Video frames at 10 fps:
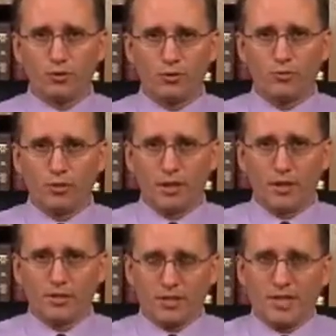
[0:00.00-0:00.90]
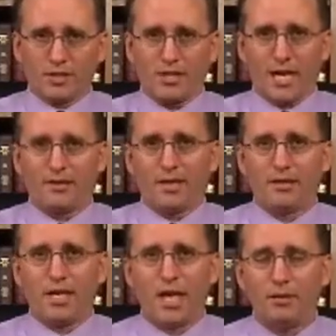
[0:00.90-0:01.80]
to set aside
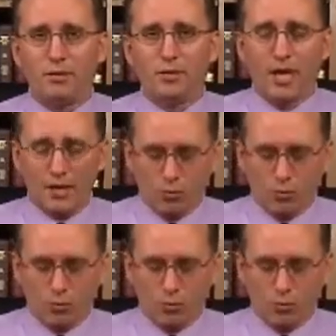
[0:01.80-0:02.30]
that time each day